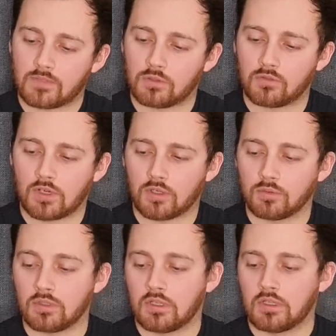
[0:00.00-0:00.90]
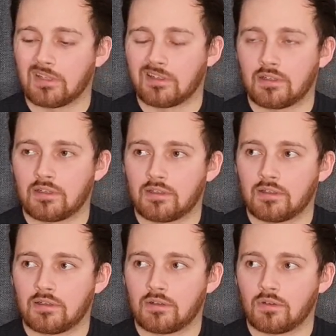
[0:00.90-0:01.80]
Although,
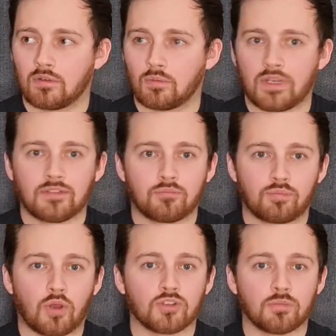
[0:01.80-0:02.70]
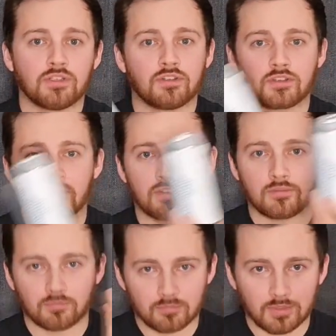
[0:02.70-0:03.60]
when possibly
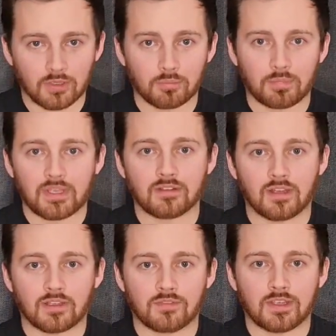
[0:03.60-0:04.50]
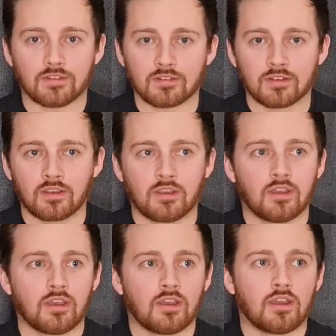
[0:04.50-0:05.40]
discussing, you know, beers like this,
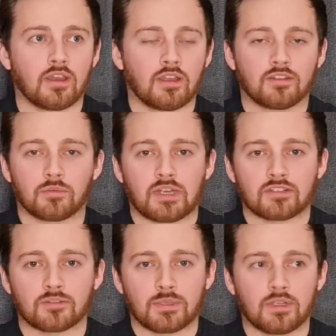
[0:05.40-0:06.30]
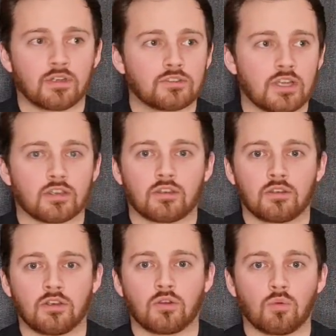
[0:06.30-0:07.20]
and someone asks me, "Oh, Jack,
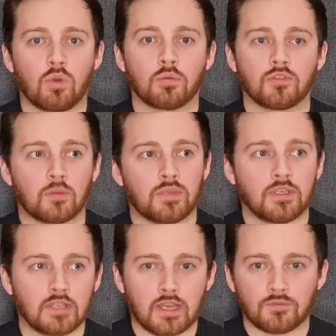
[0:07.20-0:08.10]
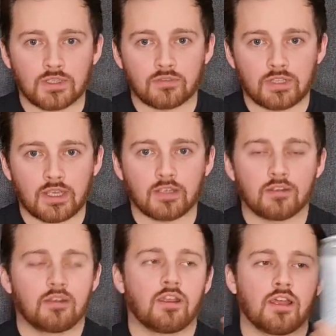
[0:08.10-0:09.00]
you know, what was that beer you had the other day?"
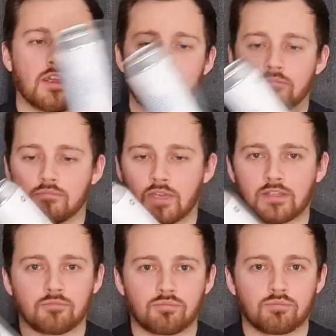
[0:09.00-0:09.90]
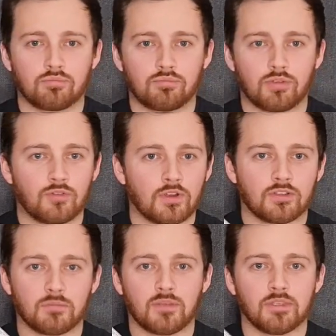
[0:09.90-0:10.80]
I'd prefer
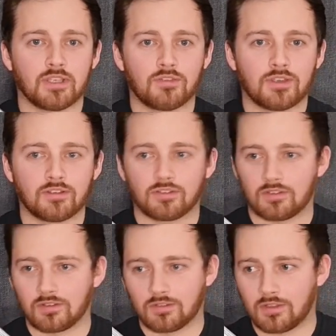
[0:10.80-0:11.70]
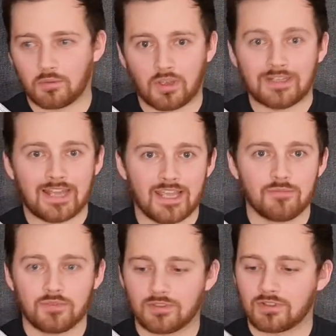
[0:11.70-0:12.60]
to maybe give it just a
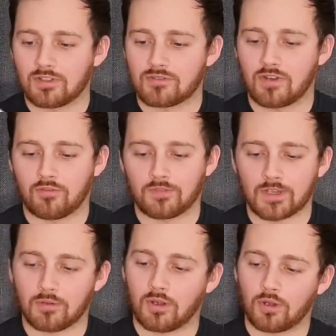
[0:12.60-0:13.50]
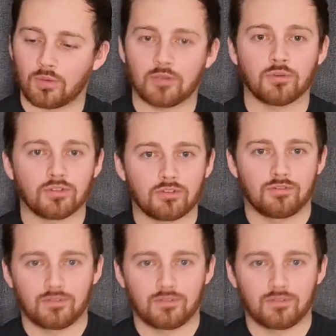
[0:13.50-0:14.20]
name as such, rather than go, "Oh, it was,"